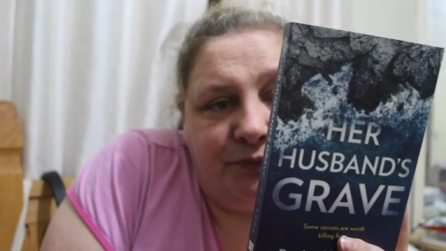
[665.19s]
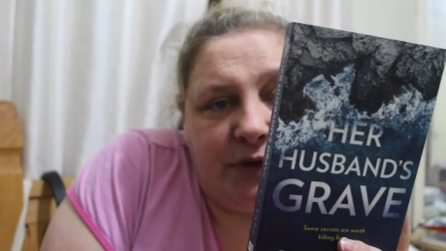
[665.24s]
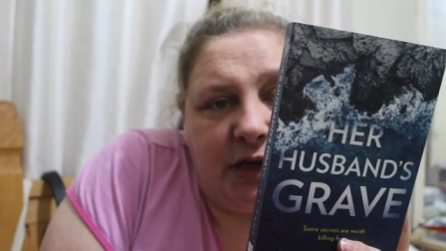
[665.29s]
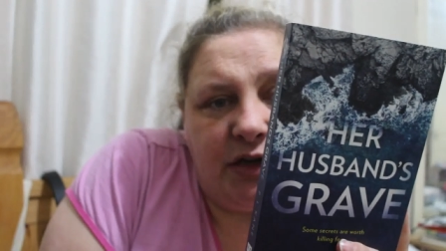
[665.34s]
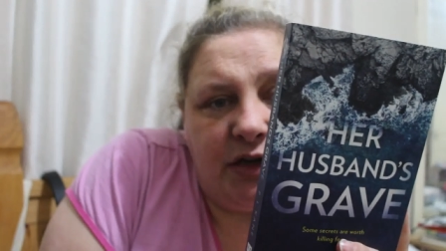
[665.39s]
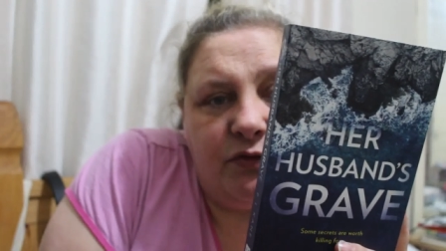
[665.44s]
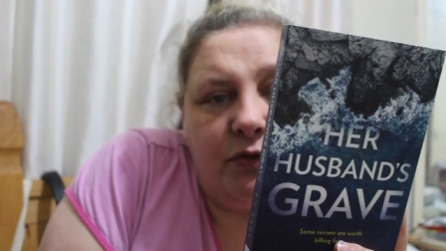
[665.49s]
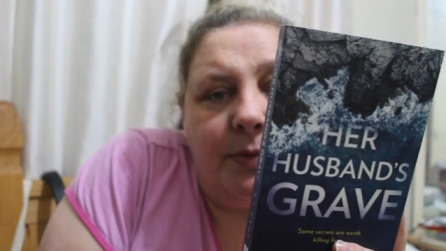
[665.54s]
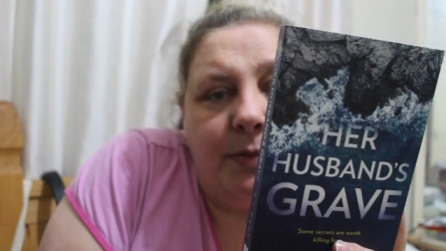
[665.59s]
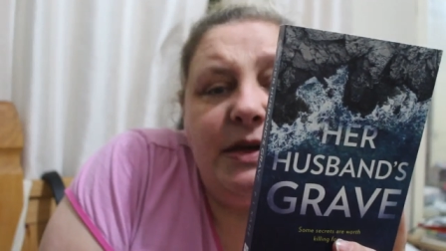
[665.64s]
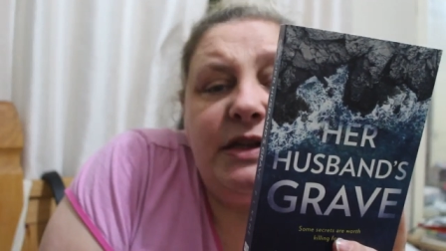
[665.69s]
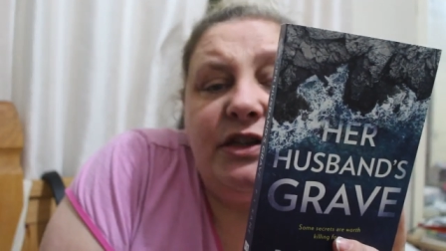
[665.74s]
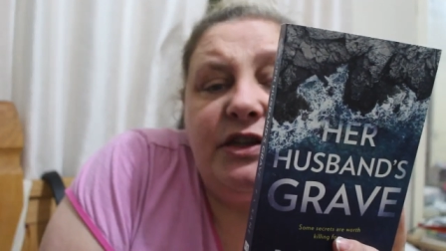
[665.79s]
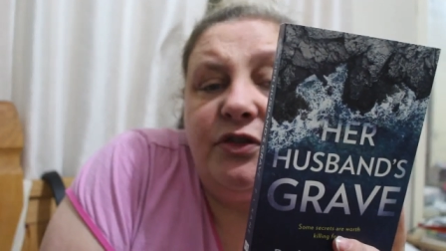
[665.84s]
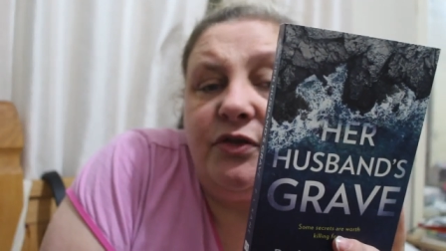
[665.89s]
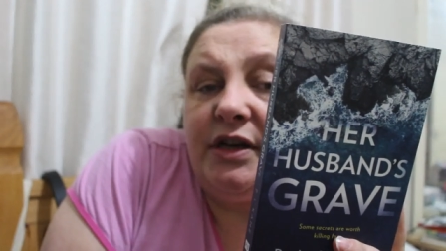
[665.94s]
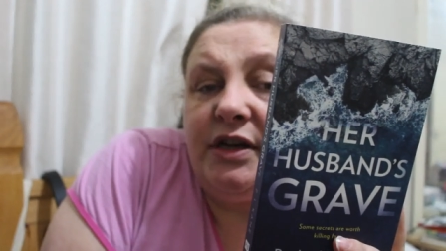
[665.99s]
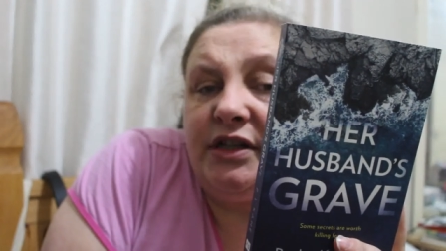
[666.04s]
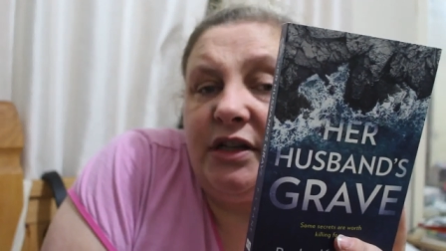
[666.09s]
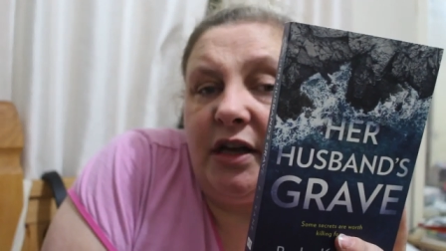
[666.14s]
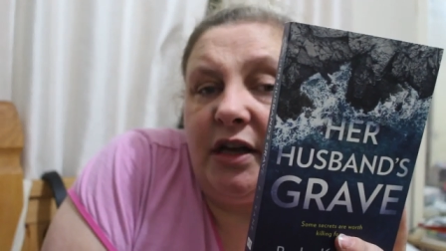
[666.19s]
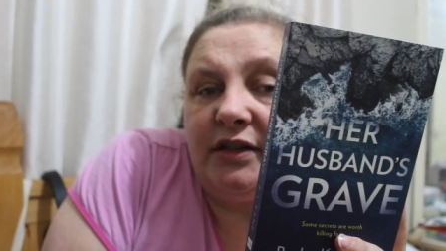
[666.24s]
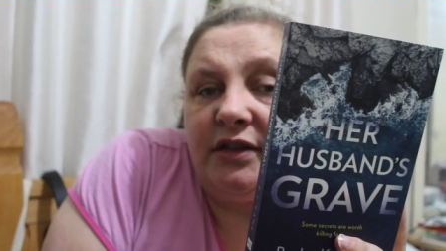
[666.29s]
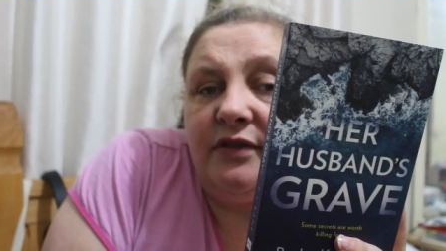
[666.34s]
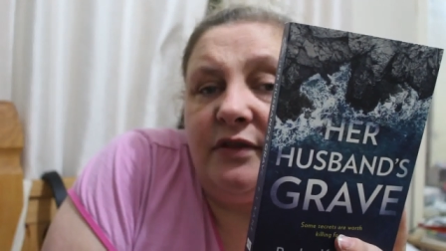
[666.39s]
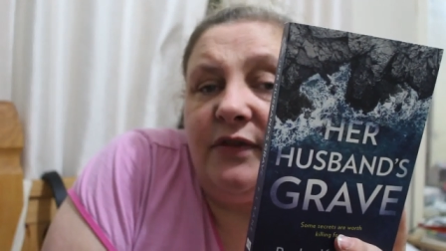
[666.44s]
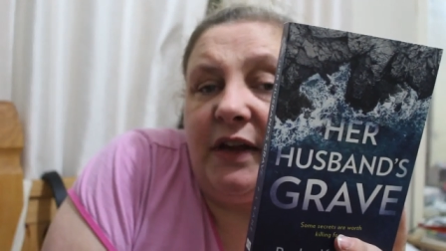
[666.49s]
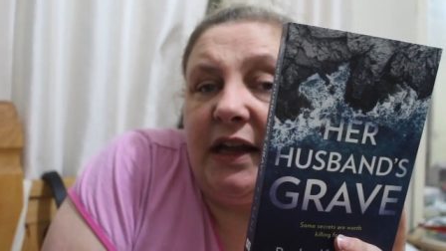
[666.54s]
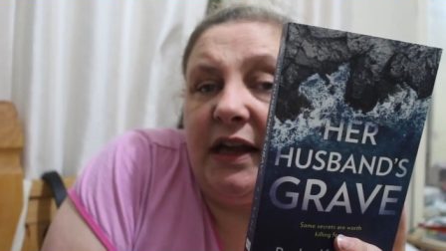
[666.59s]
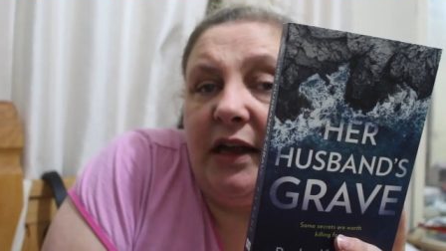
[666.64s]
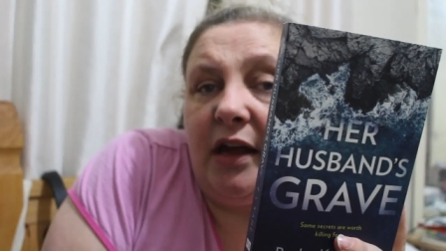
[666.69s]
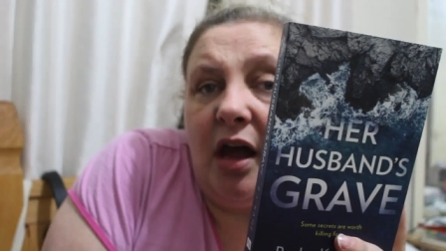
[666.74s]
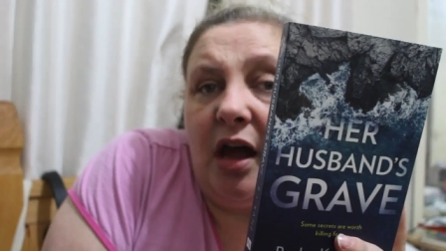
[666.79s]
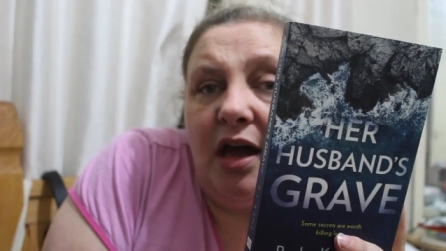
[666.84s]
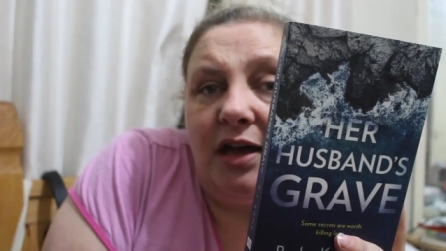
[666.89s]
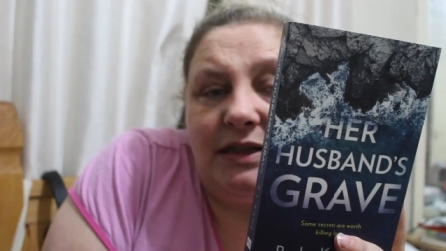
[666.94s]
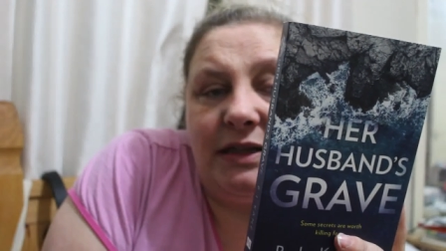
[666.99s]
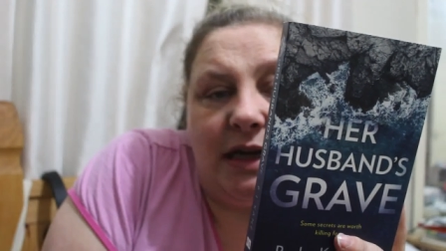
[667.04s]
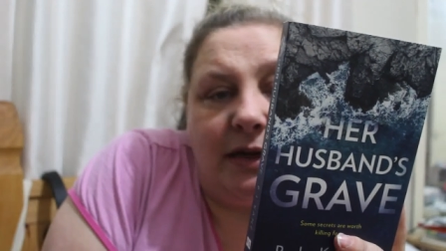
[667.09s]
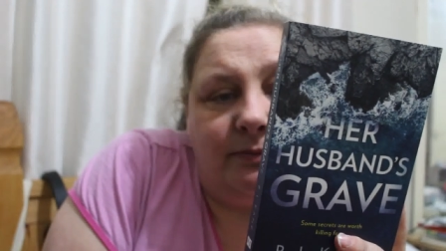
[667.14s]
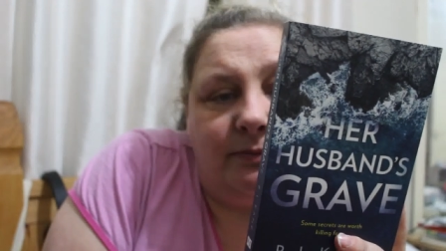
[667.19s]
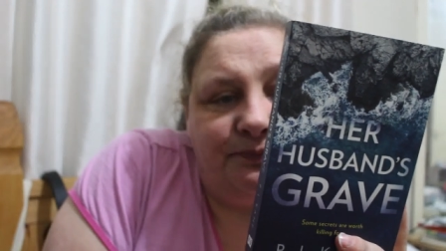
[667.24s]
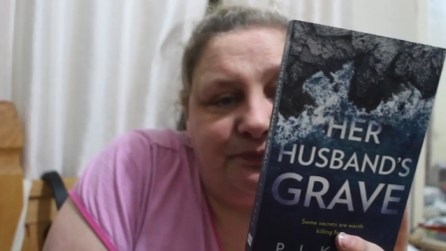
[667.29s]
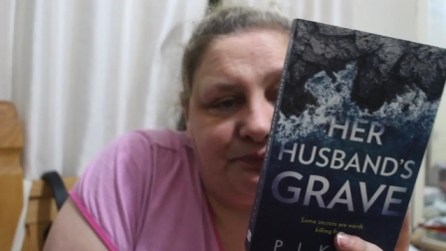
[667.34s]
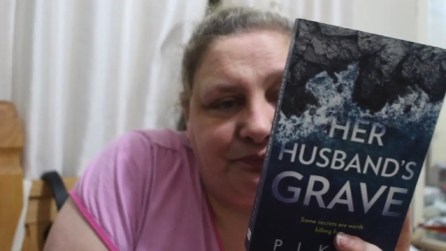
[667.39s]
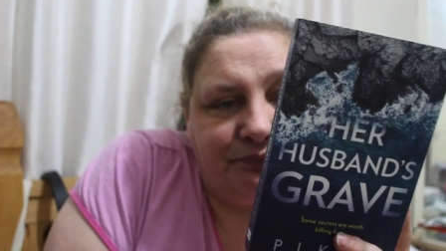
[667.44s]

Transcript: It's Robin's strange cousin, Vicky Carter.